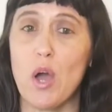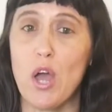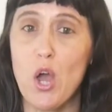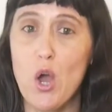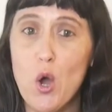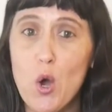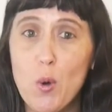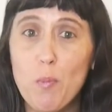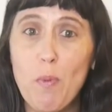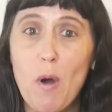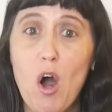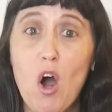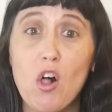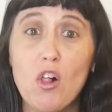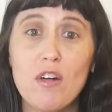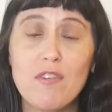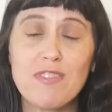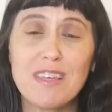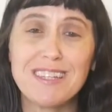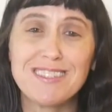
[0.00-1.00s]
I hope
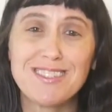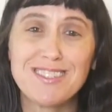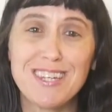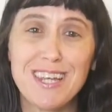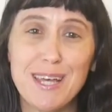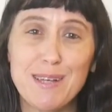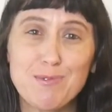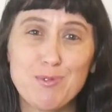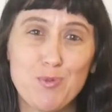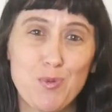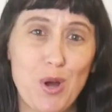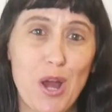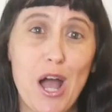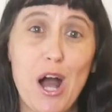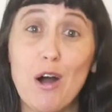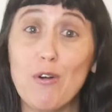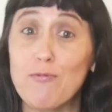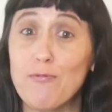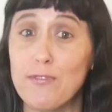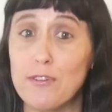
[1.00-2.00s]
all of these tips were
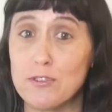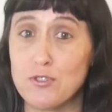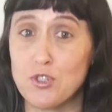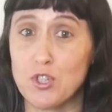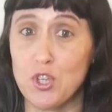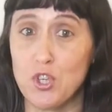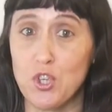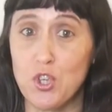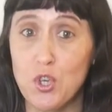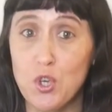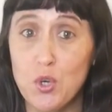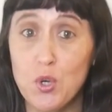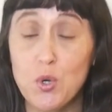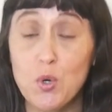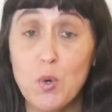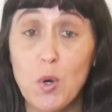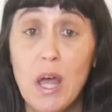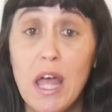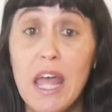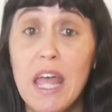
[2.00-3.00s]
helpful to
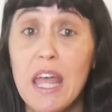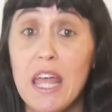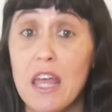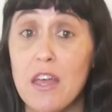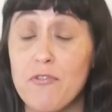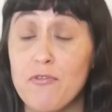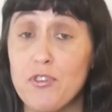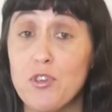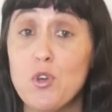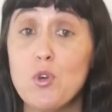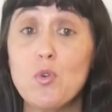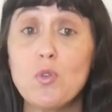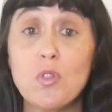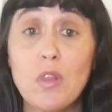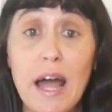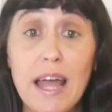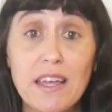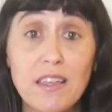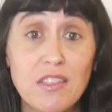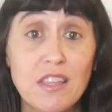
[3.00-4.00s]
you. If you
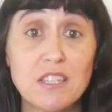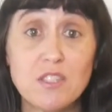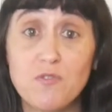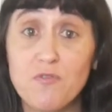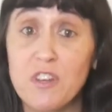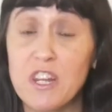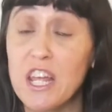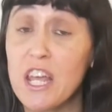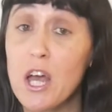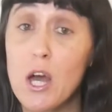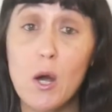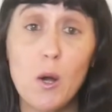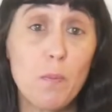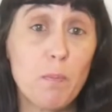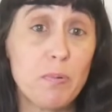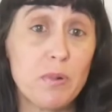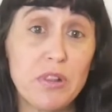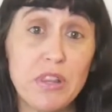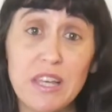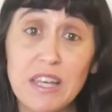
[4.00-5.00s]
like this video,
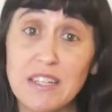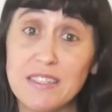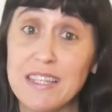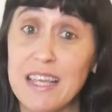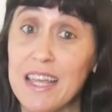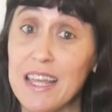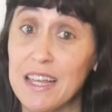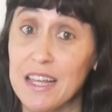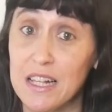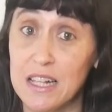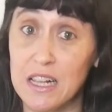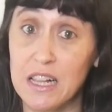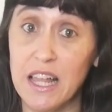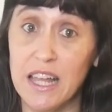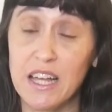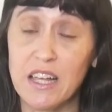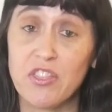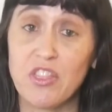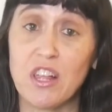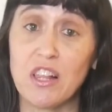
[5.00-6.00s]
please
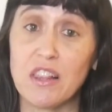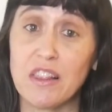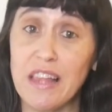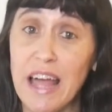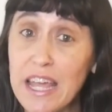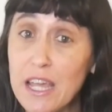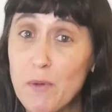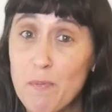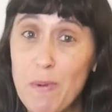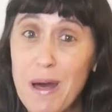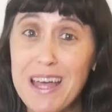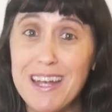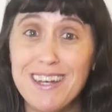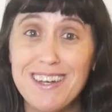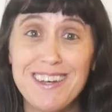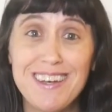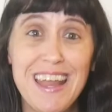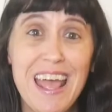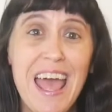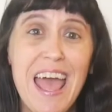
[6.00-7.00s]
click the like
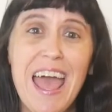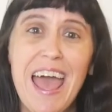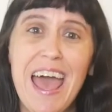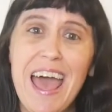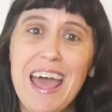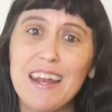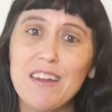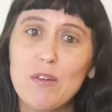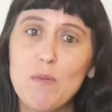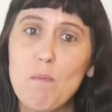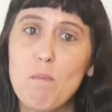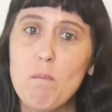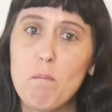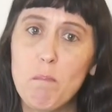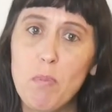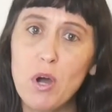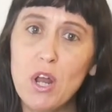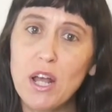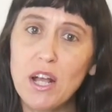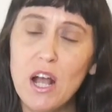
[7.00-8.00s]
button and
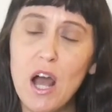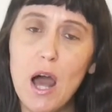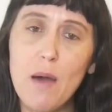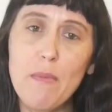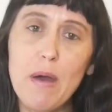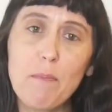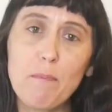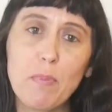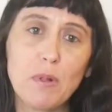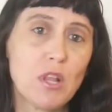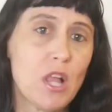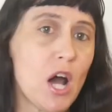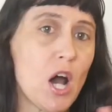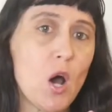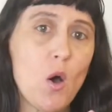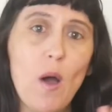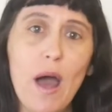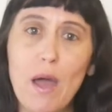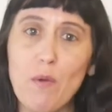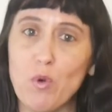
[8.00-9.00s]
put a comment
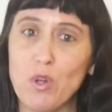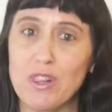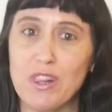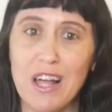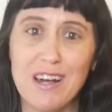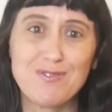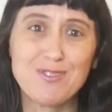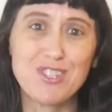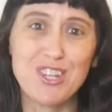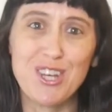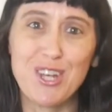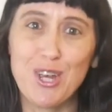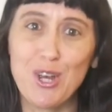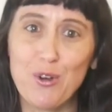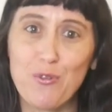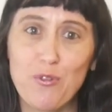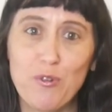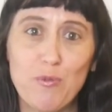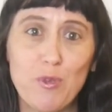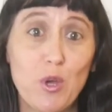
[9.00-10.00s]
below. I would love to
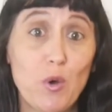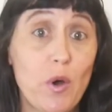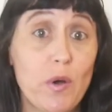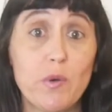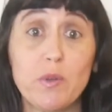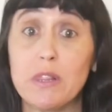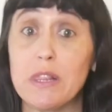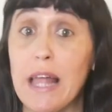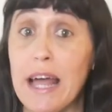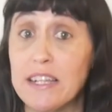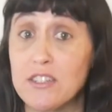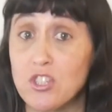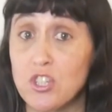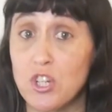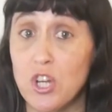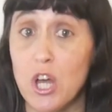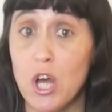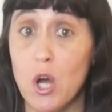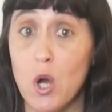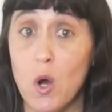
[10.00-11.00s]
hear from you. I would like to
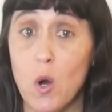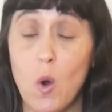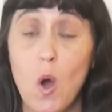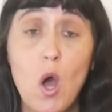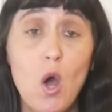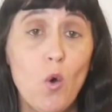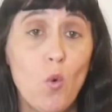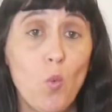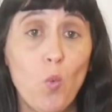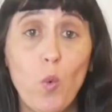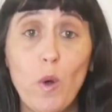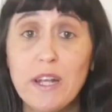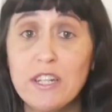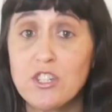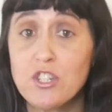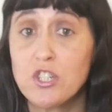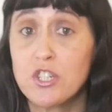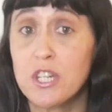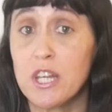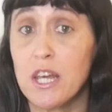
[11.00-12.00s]
know,
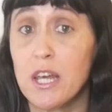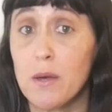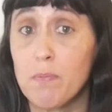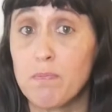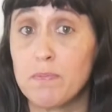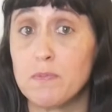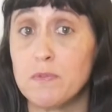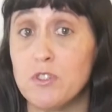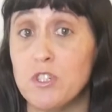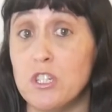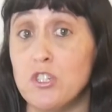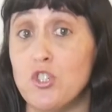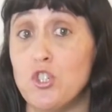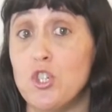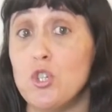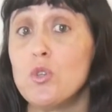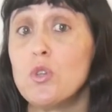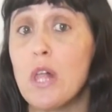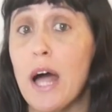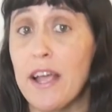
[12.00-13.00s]
which tip did
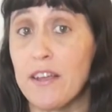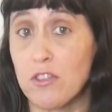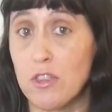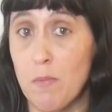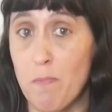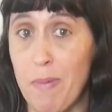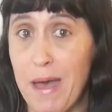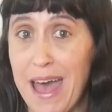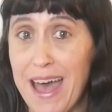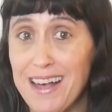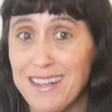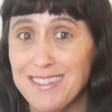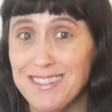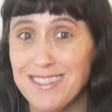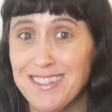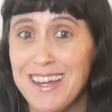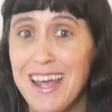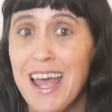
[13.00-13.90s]
you like the best?